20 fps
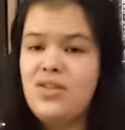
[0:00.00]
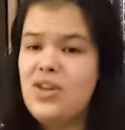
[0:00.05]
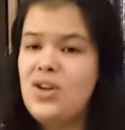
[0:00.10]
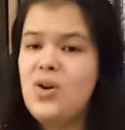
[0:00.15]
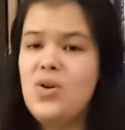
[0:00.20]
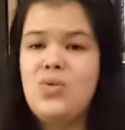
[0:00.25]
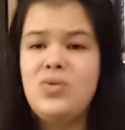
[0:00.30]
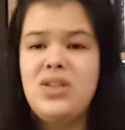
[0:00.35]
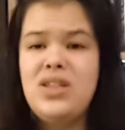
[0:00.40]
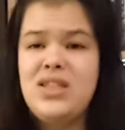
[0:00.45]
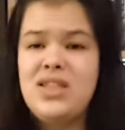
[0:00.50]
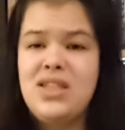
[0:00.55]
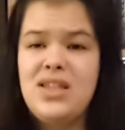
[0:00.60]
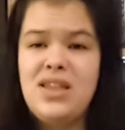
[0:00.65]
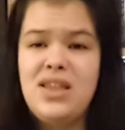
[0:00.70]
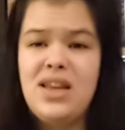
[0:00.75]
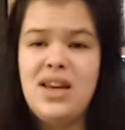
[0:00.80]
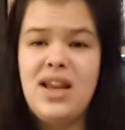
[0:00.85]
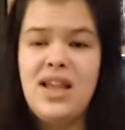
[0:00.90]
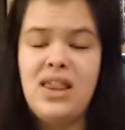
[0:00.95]
The only
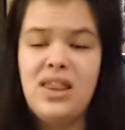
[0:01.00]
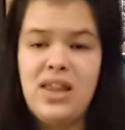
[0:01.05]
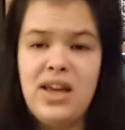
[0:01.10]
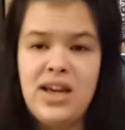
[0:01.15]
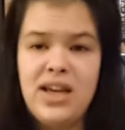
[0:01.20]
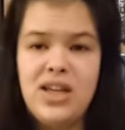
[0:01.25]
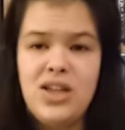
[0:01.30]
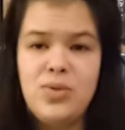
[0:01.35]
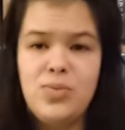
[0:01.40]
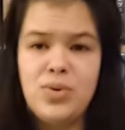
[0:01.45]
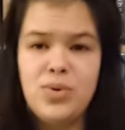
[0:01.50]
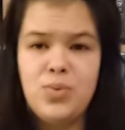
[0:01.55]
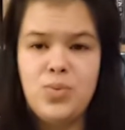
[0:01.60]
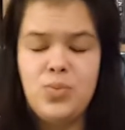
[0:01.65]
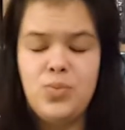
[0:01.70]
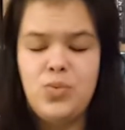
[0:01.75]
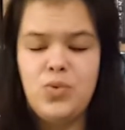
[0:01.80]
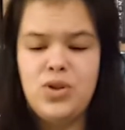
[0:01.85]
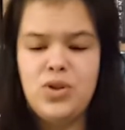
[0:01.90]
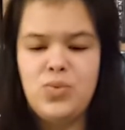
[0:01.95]
scene that I liked were,
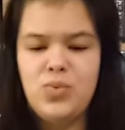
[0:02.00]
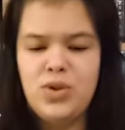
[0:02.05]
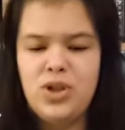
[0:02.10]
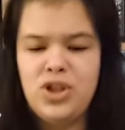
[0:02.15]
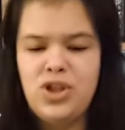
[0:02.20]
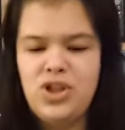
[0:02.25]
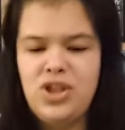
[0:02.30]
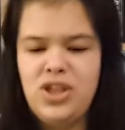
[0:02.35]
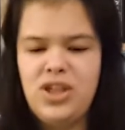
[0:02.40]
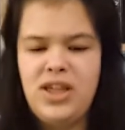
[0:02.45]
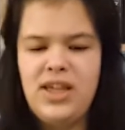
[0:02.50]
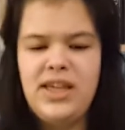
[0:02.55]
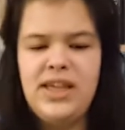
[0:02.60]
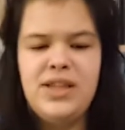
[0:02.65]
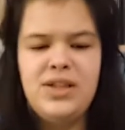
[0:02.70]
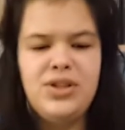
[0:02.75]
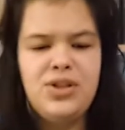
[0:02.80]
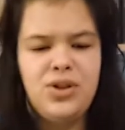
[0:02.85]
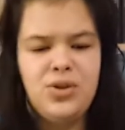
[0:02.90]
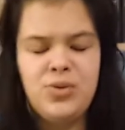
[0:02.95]
was where she
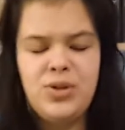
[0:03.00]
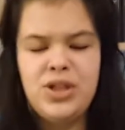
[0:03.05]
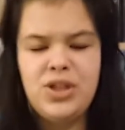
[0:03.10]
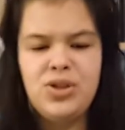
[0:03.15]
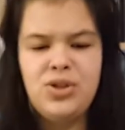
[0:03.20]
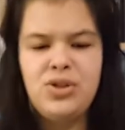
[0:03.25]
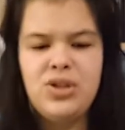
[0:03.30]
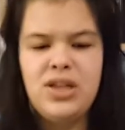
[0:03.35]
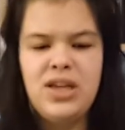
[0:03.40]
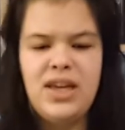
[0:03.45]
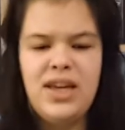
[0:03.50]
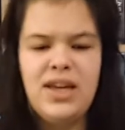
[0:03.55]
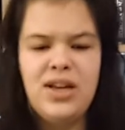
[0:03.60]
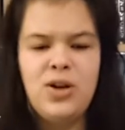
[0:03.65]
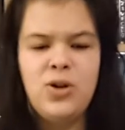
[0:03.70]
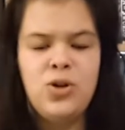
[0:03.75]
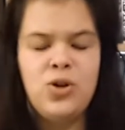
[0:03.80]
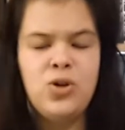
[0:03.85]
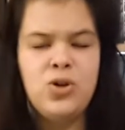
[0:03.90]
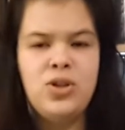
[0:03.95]
heals the crystals and
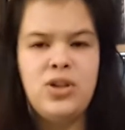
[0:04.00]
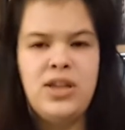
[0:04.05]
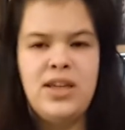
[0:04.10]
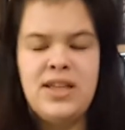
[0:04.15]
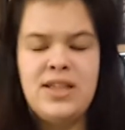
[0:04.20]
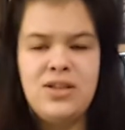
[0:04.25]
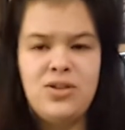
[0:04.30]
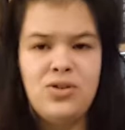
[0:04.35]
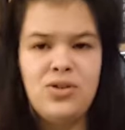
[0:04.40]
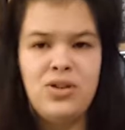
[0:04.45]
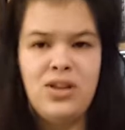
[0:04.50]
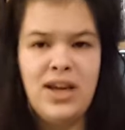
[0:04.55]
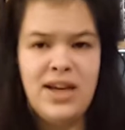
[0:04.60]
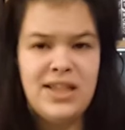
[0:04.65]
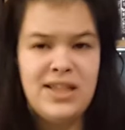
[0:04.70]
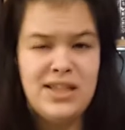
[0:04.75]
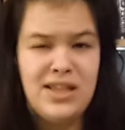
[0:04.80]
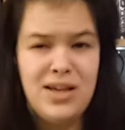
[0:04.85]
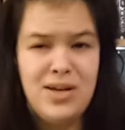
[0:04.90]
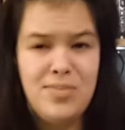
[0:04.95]
get her gets her
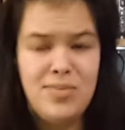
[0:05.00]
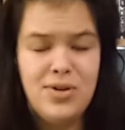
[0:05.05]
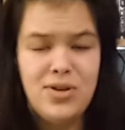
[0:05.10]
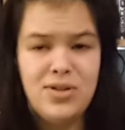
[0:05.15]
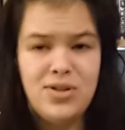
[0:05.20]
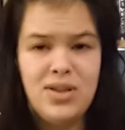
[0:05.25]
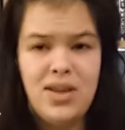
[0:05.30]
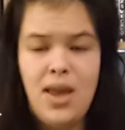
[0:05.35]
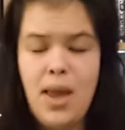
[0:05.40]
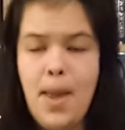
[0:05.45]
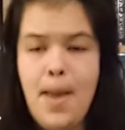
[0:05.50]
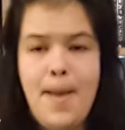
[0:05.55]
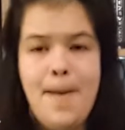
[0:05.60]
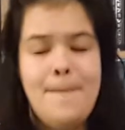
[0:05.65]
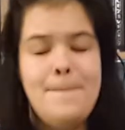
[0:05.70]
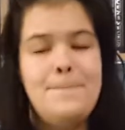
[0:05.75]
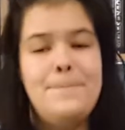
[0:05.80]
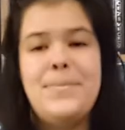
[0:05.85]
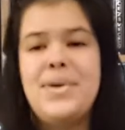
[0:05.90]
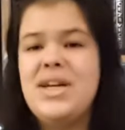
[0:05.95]
lightsabers,
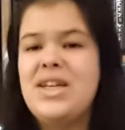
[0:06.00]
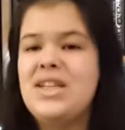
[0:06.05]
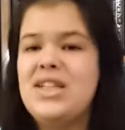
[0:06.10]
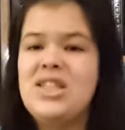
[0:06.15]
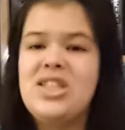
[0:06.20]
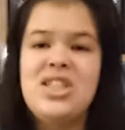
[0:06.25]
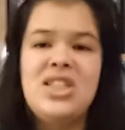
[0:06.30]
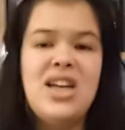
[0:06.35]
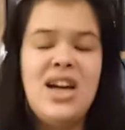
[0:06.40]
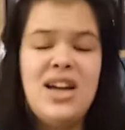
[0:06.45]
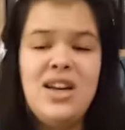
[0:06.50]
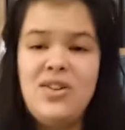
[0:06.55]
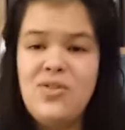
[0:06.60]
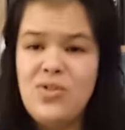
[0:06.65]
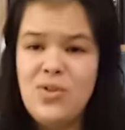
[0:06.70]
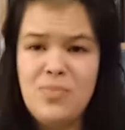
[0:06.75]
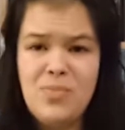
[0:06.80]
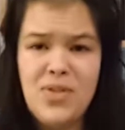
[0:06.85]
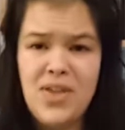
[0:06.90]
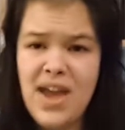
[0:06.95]
but aside
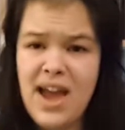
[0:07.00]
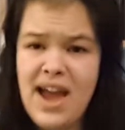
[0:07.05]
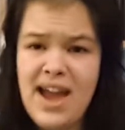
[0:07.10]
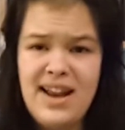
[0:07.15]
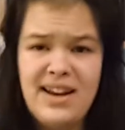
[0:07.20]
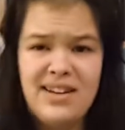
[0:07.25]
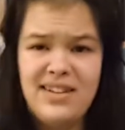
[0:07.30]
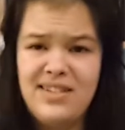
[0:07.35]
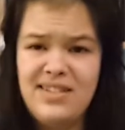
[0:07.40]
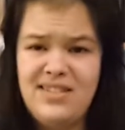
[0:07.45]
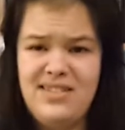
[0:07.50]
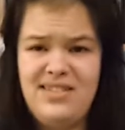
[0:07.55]
from that,